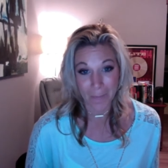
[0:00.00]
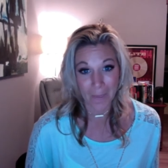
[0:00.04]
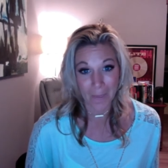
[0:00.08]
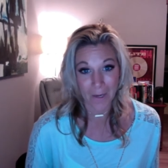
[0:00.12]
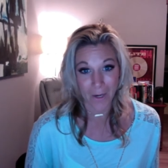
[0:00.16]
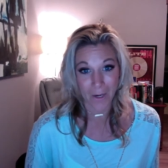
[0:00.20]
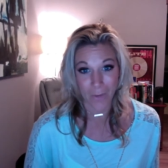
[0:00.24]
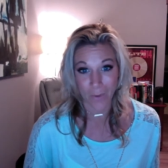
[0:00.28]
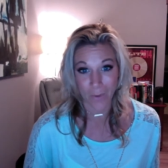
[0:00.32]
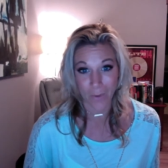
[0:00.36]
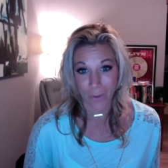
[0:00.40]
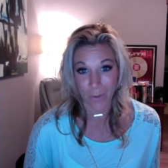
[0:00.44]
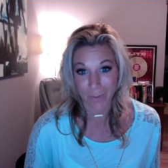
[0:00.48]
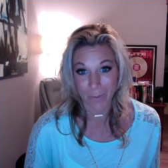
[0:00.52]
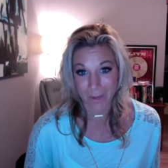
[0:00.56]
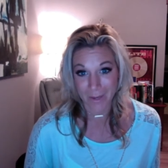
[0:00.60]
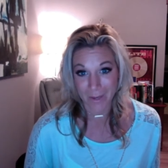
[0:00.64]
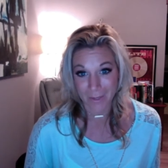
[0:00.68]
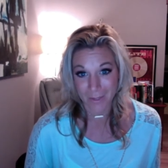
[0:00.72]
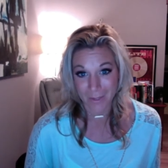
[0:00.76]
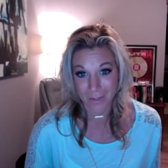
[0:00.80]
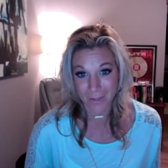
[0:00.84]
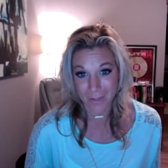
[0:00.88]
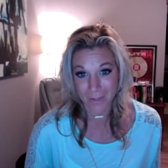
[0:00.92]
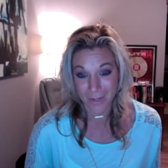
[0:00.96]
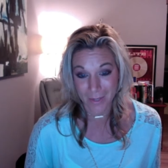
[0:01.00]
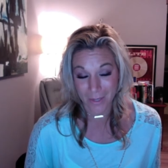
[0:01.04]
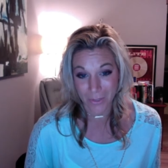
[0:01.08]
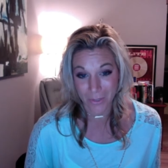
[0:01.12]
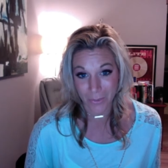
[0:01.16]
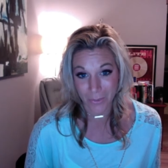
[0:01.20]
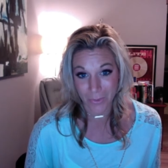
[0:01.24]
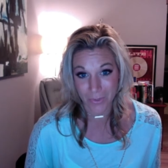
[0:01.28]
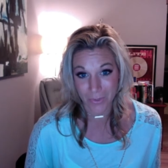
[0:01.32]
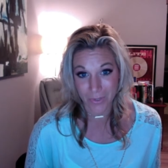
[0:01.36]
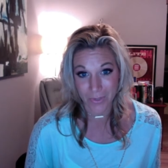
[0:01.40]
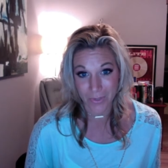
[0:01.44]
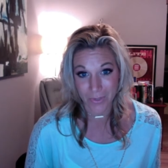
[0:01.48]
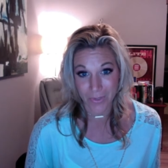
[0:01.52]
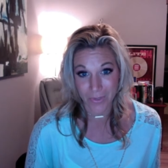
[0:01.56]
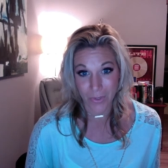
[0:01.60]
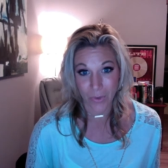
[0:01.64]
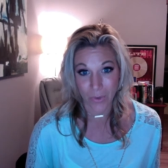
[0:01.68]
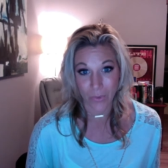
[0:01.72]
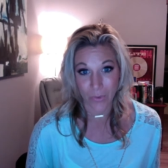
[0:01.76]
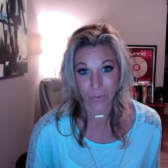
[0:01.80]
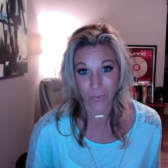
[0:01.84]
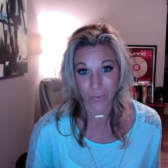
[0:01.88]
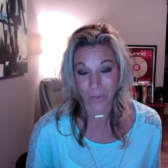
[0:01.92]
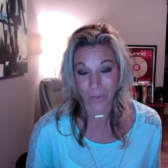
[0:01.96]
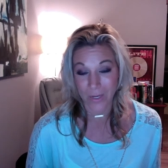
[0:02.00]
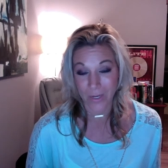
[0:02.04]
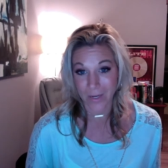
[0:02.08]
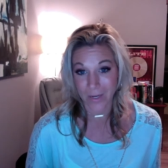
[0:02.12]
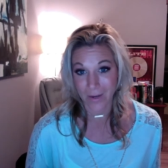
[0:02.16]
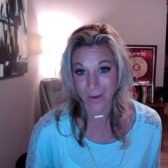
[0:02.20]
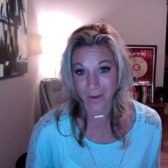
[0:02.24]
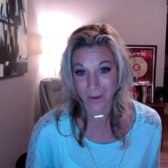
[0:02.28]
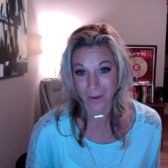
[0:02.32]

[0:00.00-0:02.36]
around my kids' schedules. So when it,